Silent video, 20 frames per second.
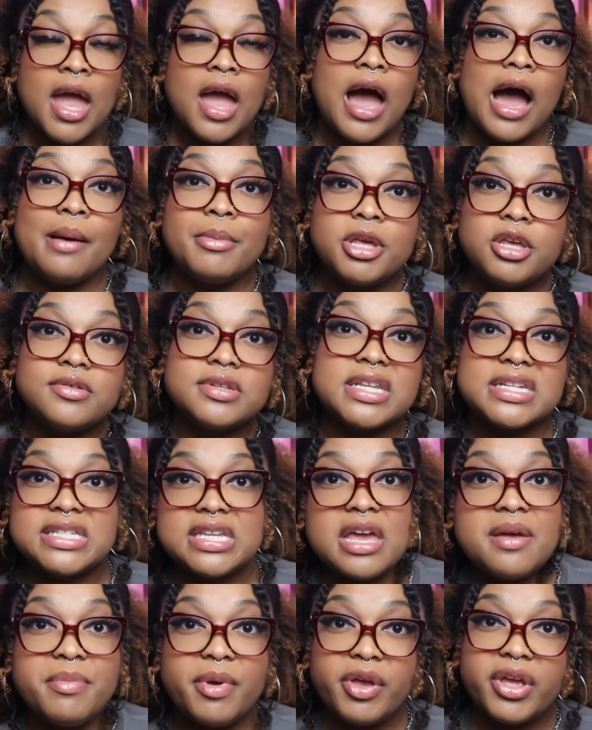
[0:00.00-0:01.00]
I'm gonna use the
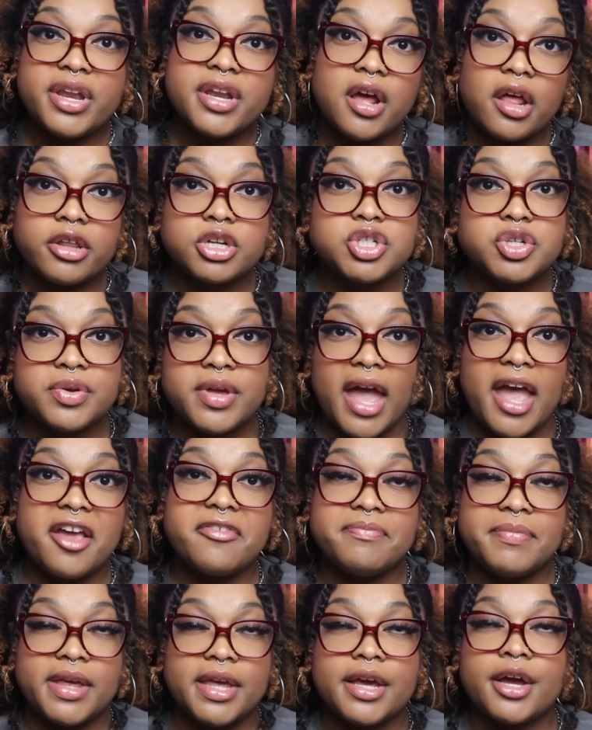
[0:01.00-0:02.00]
$10 million you
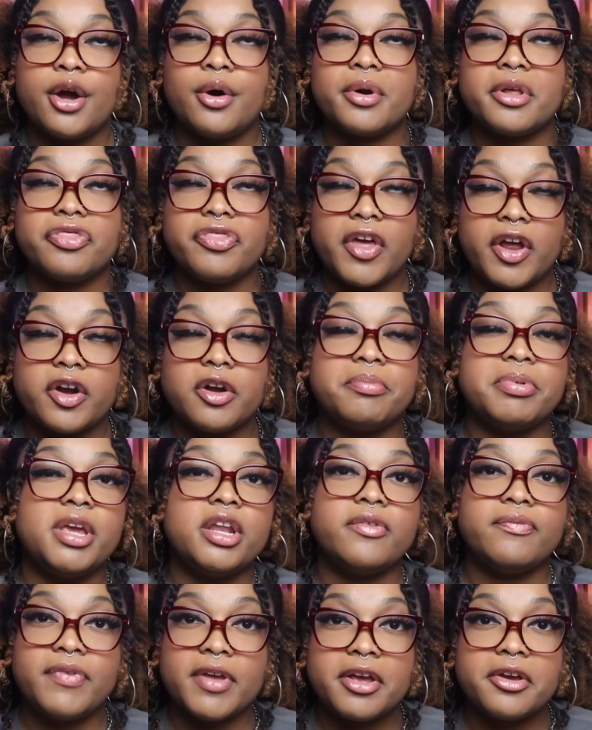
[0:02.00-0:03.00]
gave me and go to therapy
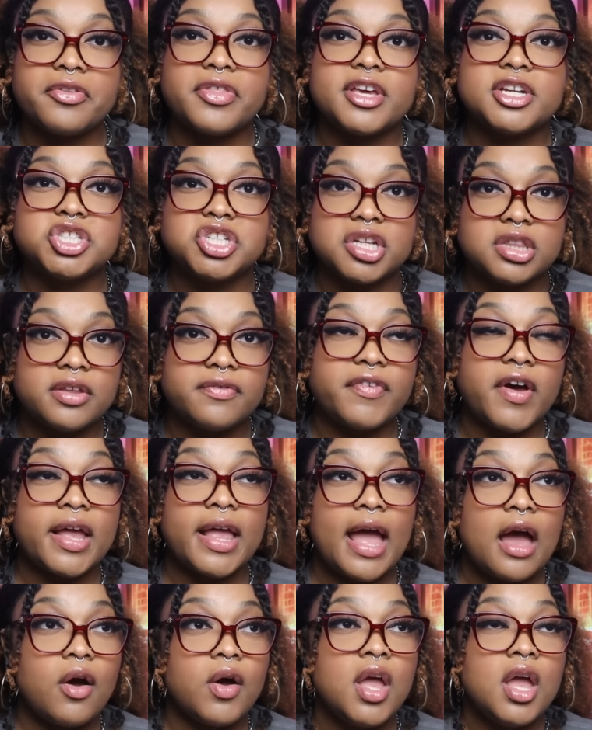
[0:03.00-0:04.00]
to figure this shit the fuck
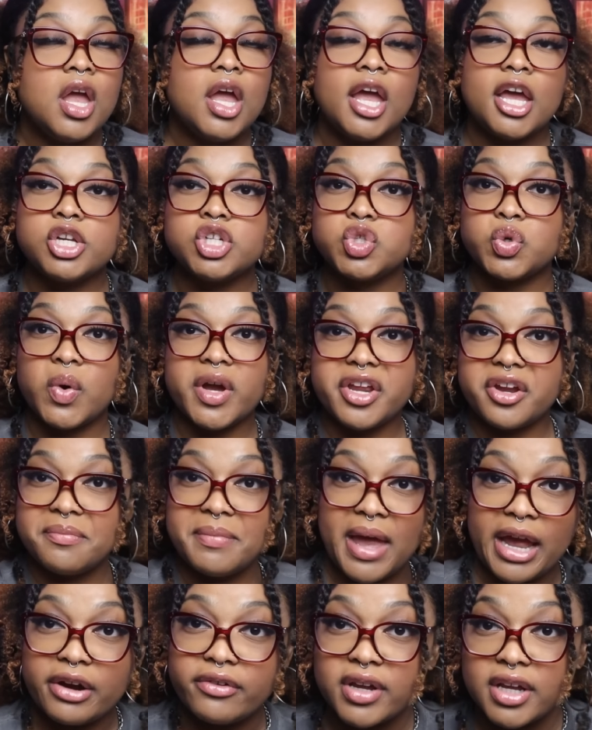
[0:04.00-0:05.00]
out. Enjoy your
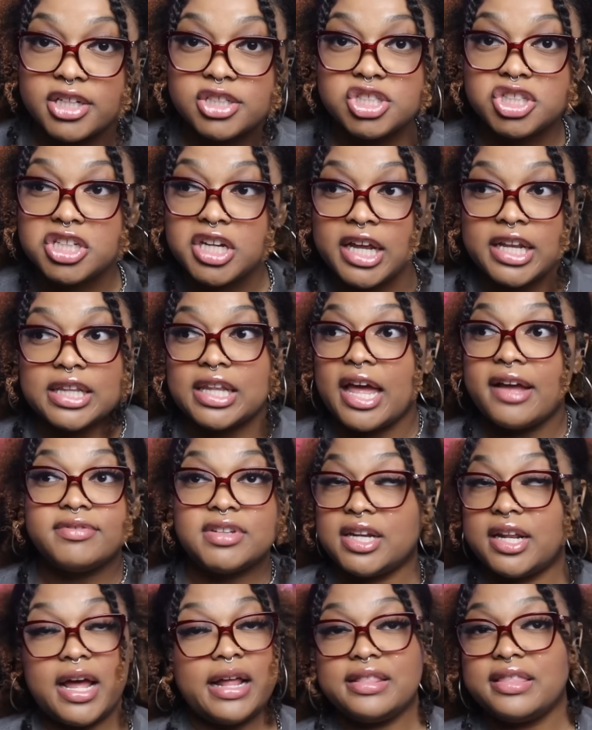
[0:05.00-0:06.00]
marriage. And left
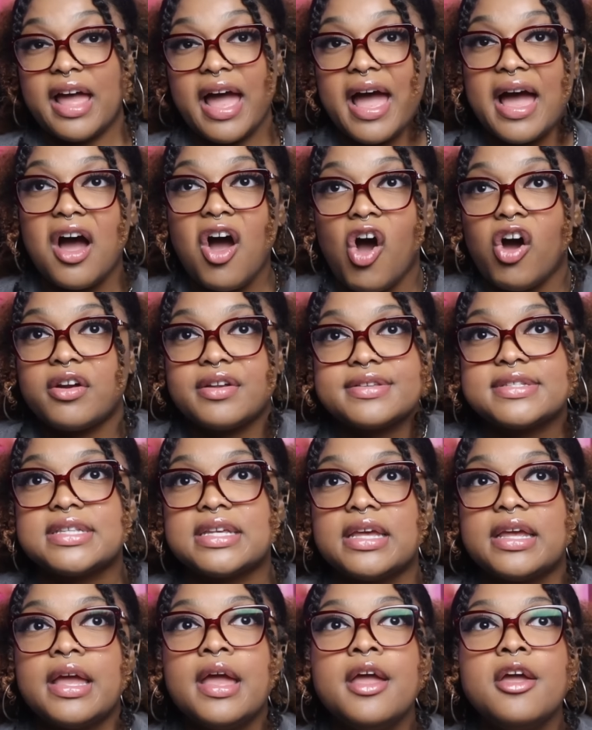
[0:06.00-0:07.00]
it at that,
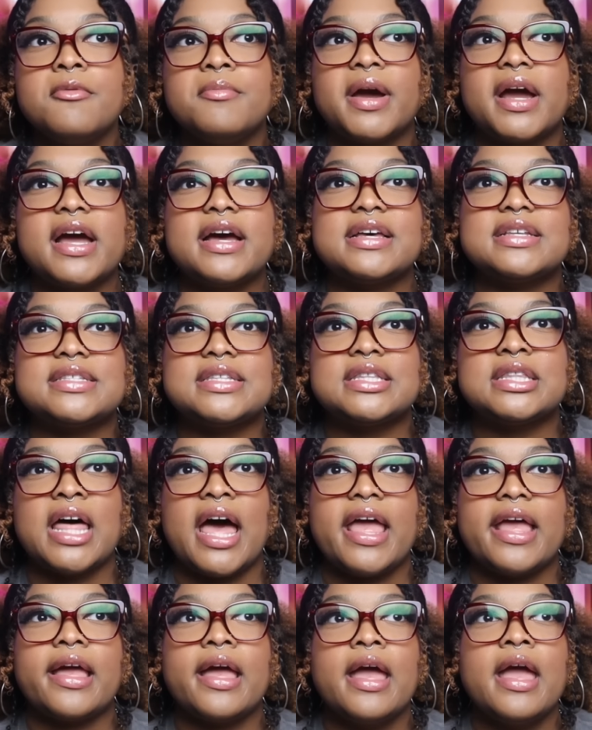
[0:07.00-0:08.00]
honestly. Because
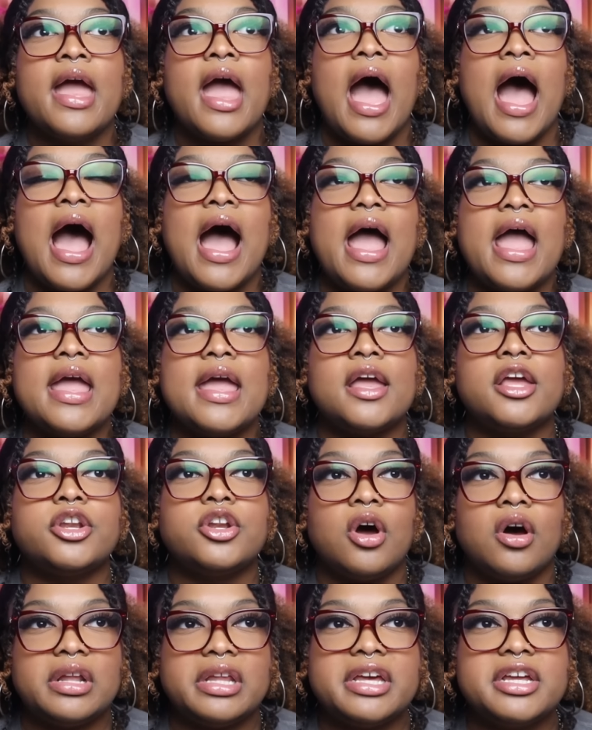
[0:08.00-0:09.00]
like, I
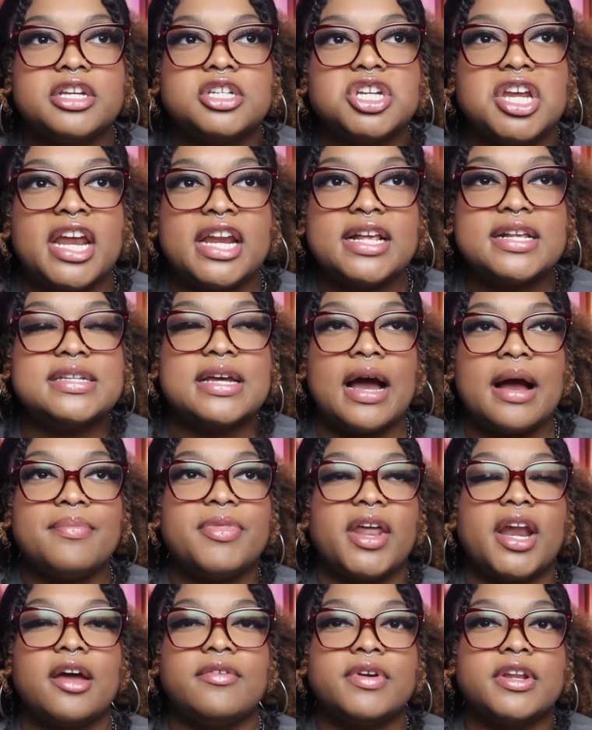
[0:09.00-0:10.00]
acknowledge anytime
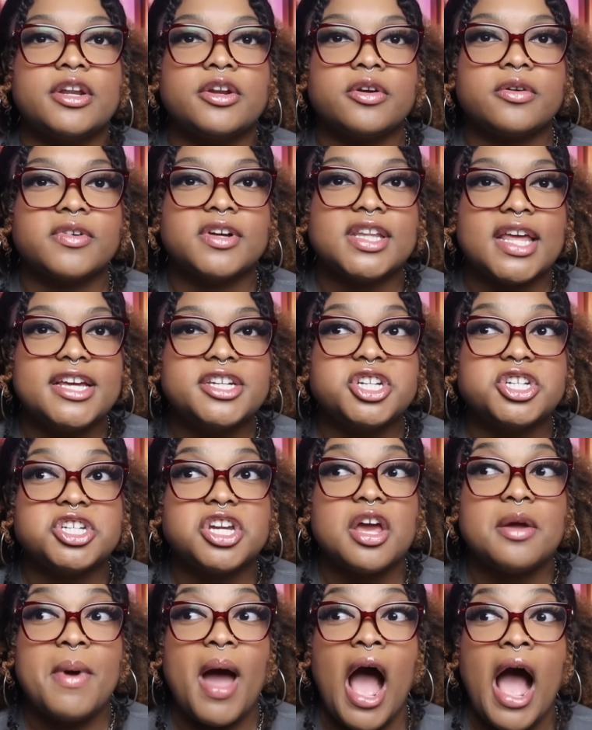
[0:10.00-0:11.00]
that I've ended a
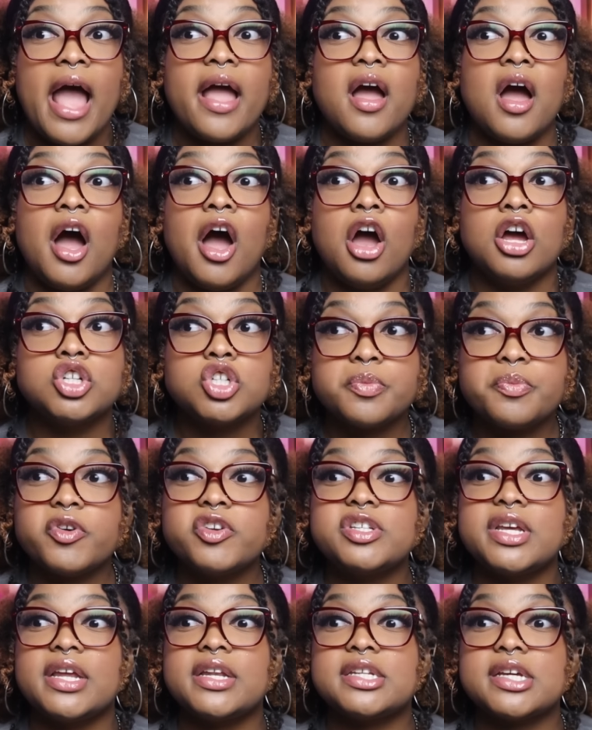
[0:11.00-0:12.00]
relationship, I
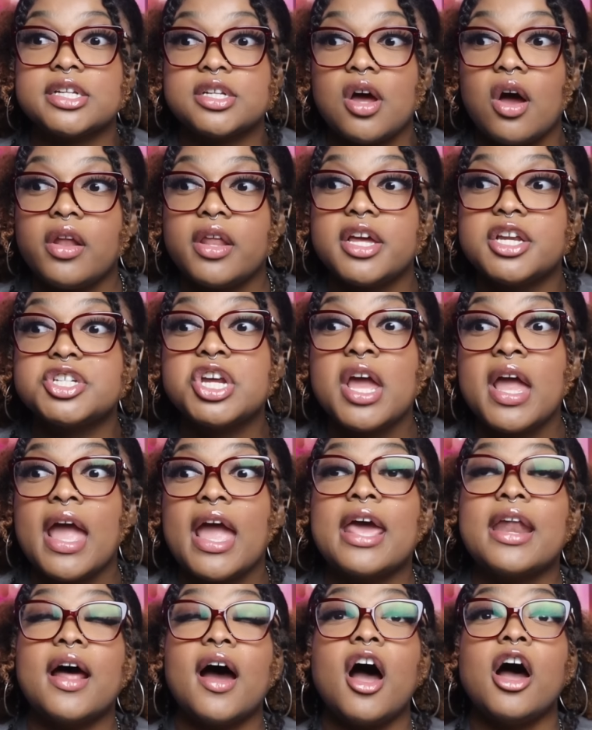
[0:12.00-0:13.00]
100% acknowledge
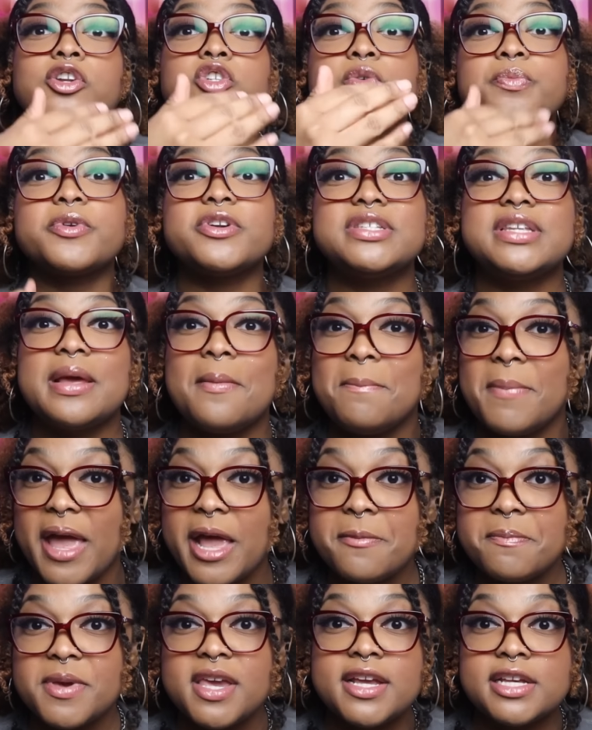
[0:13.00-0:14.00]
and 100%
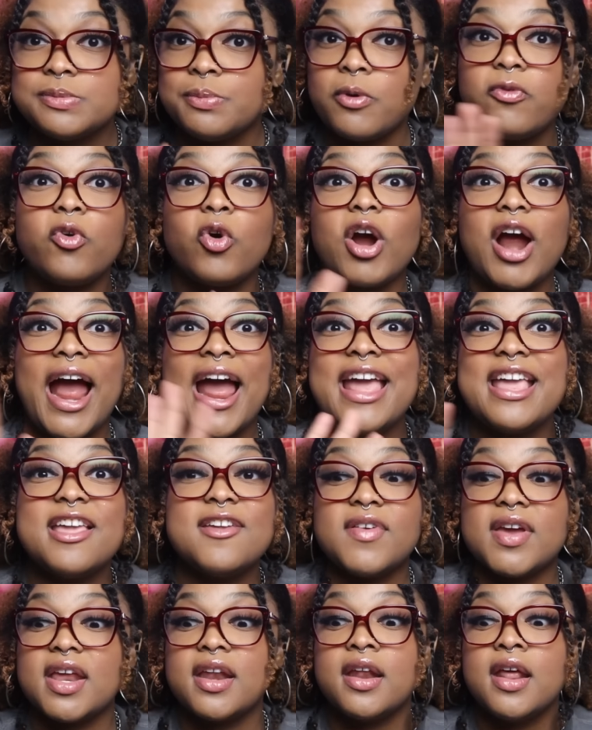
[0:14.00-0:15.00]
make peace before I
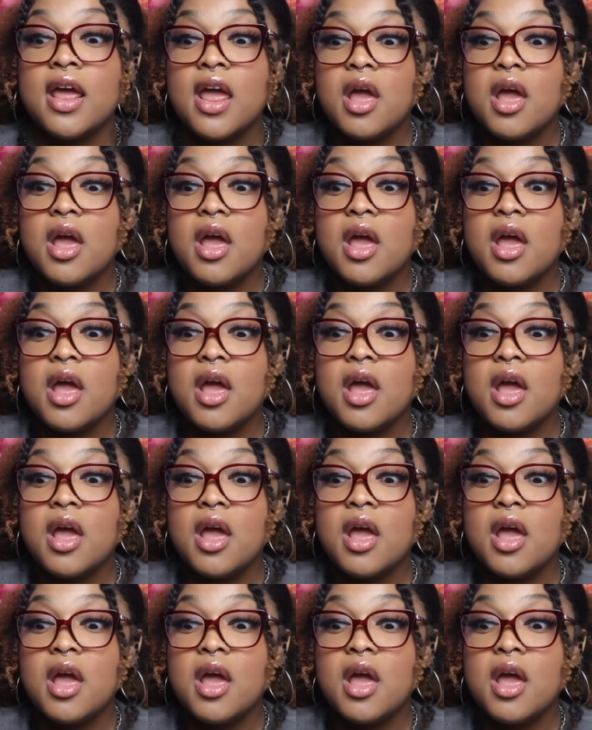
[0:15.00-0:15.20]
even